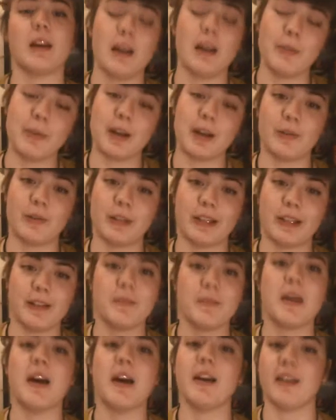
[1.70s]
I'm Ari,
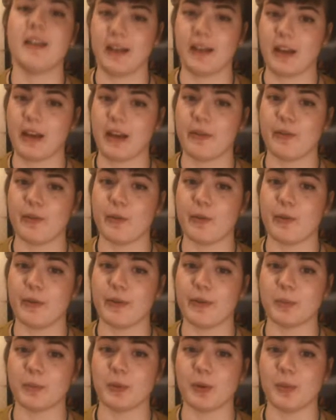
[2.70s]
and I have a
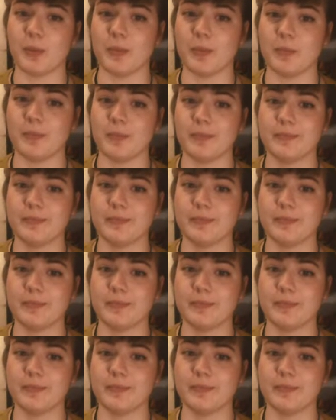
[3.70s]
thrifting problem.